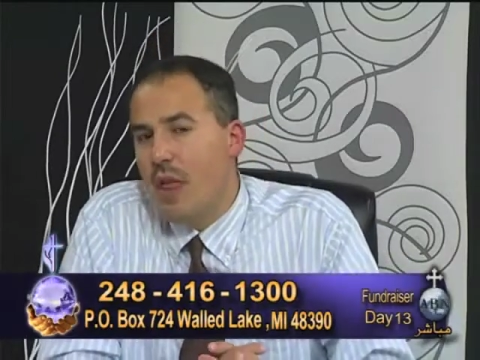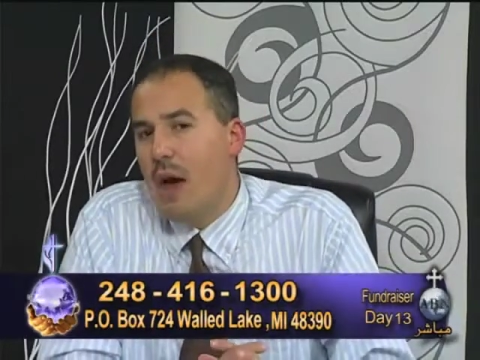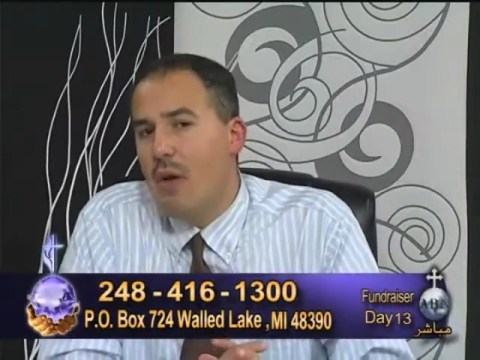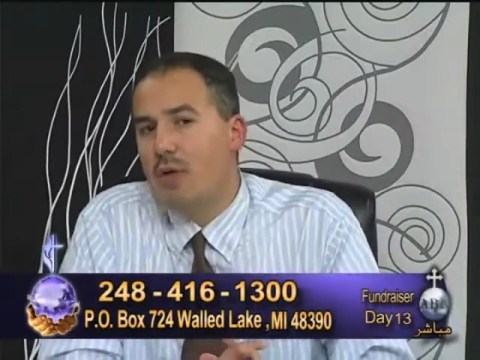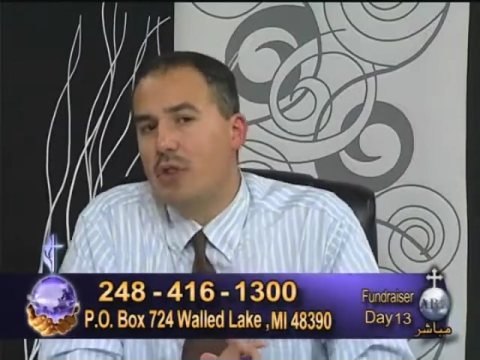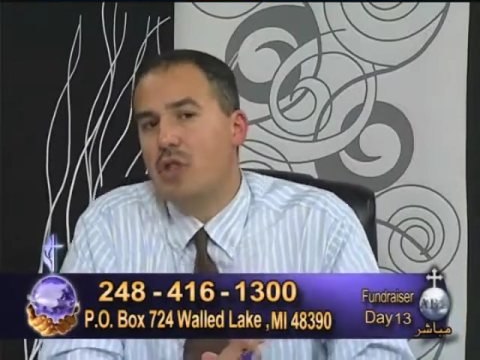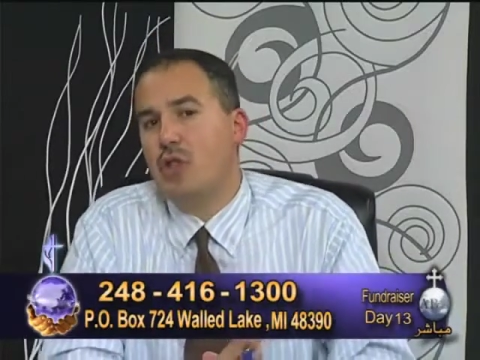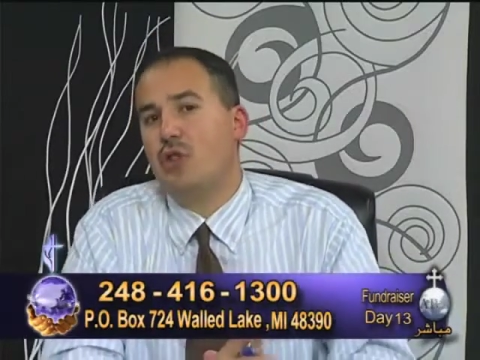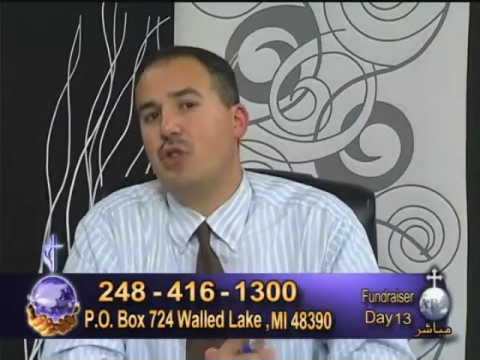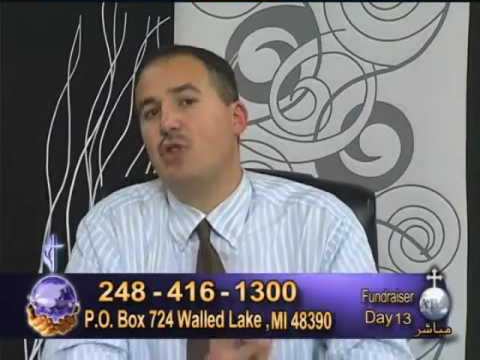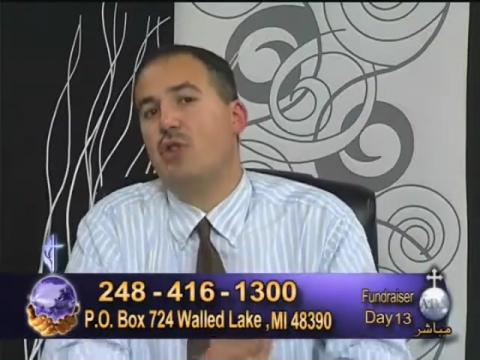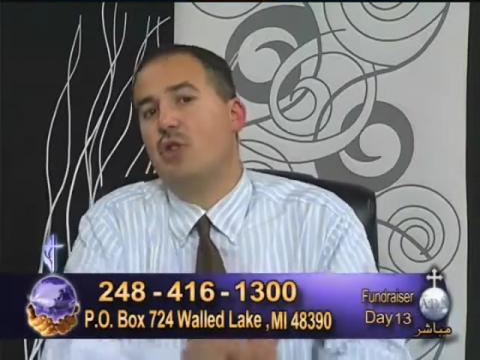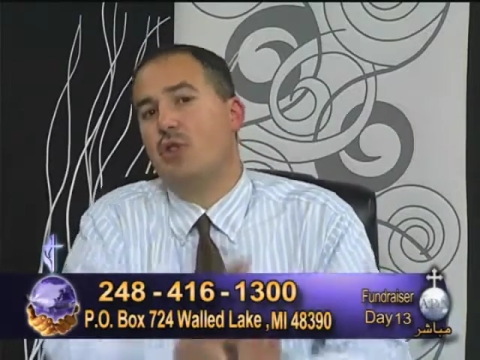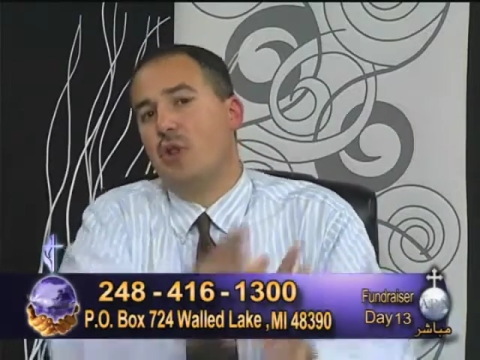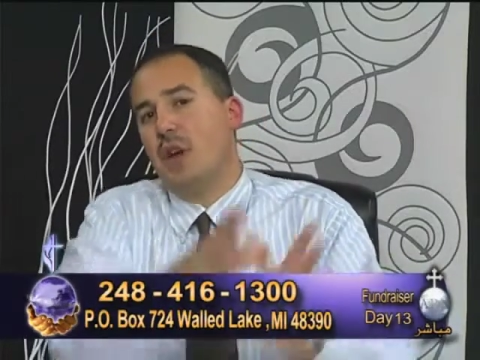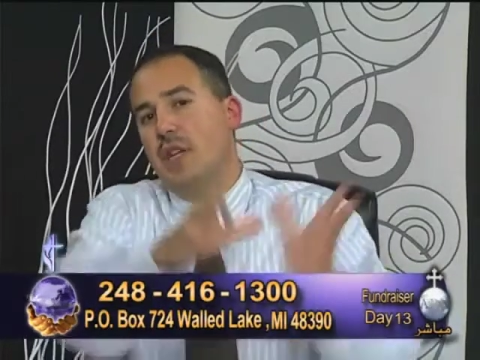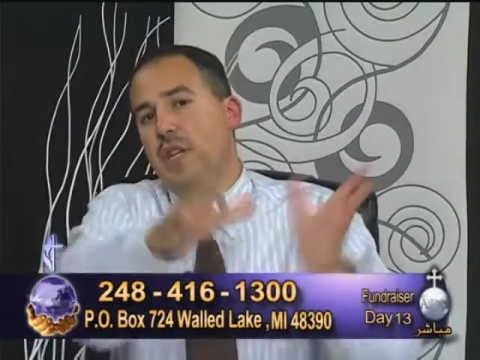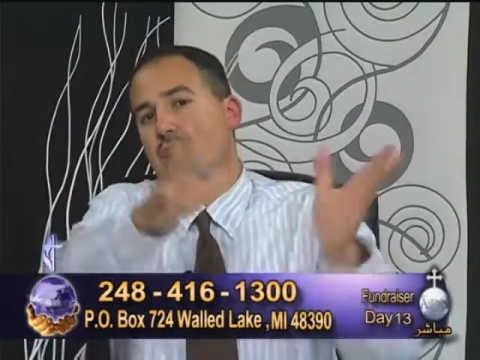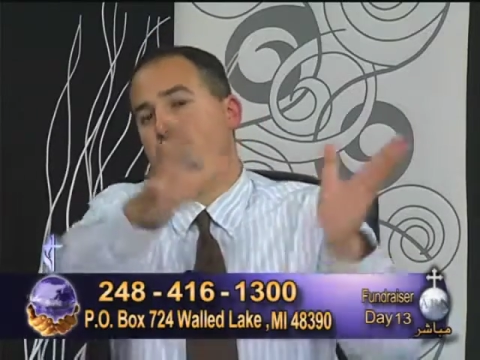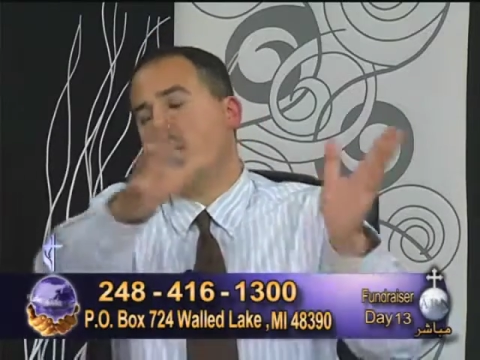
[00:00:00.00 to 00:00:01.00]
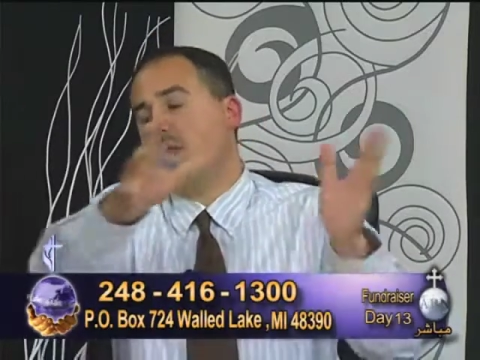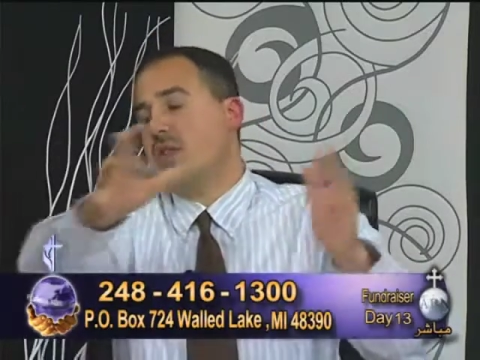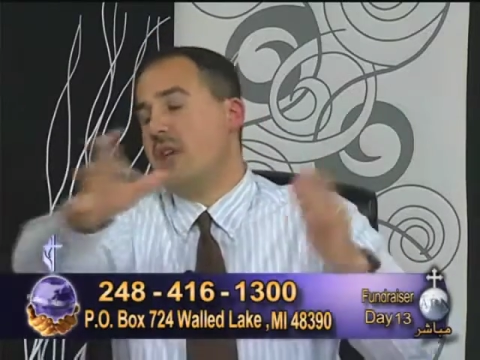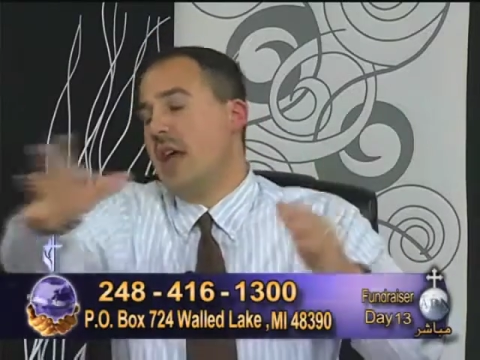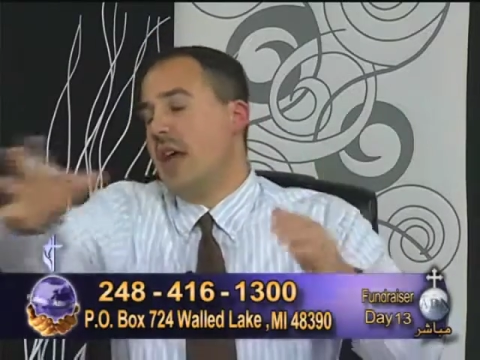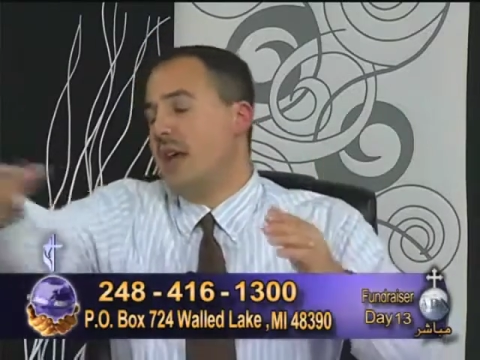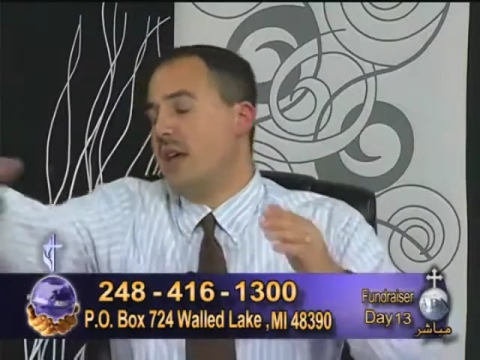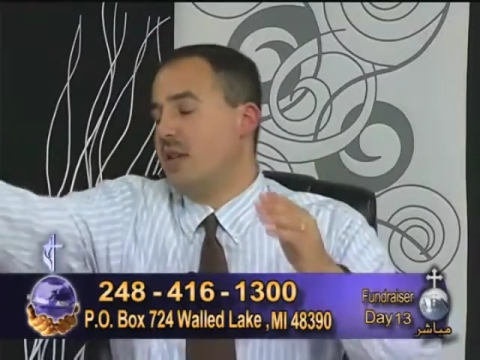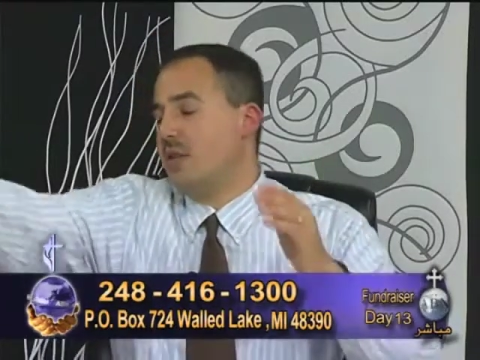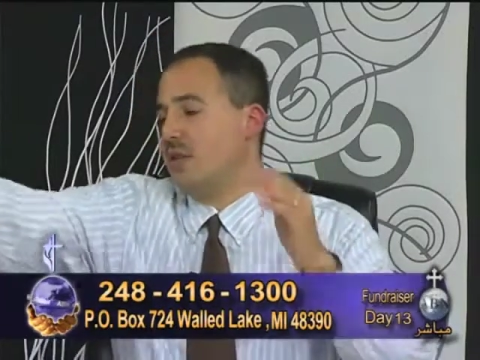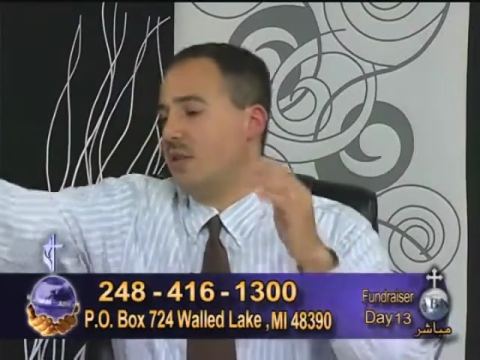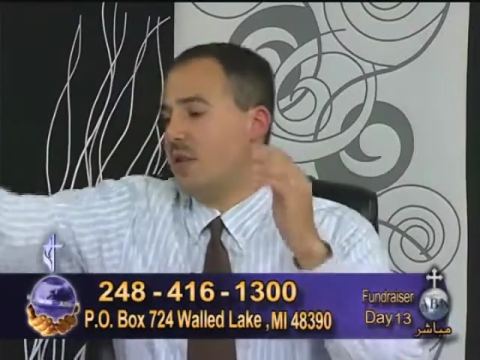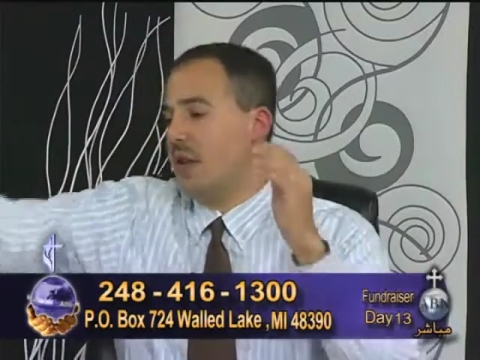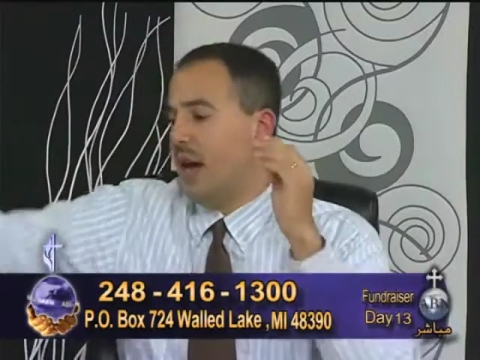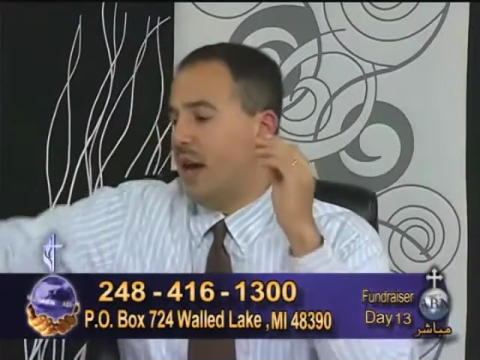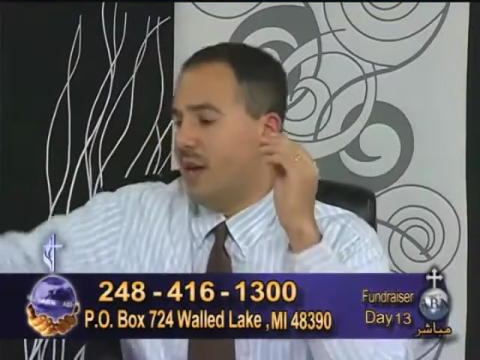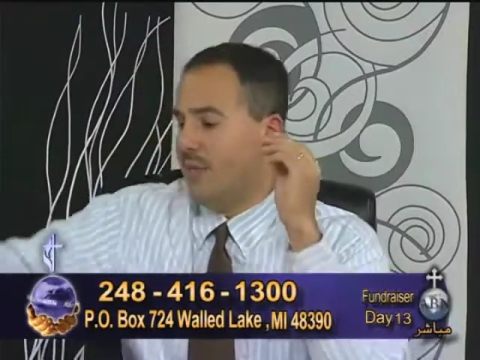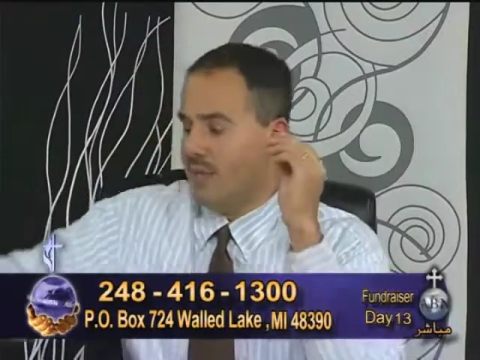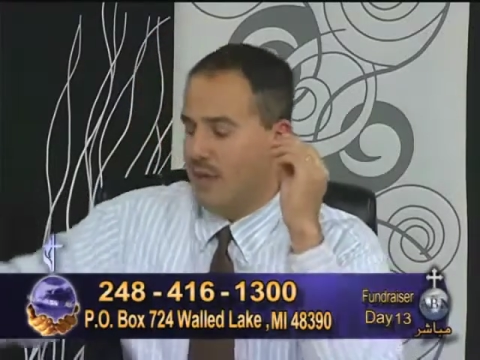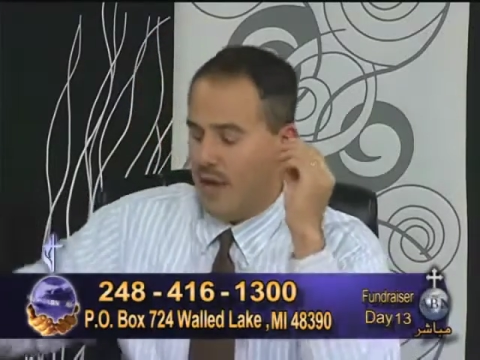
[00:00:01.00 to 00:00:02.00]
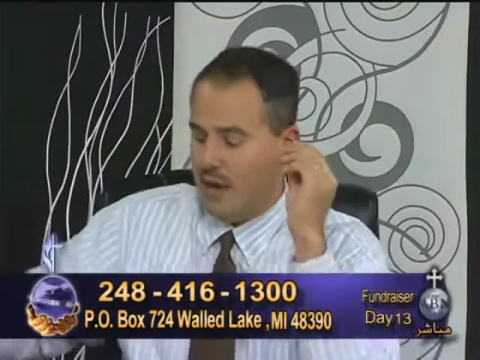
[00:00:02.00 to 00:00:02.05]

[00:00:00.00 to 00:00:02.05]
Oh, that was the two questions. Thank you, Sam. Okay.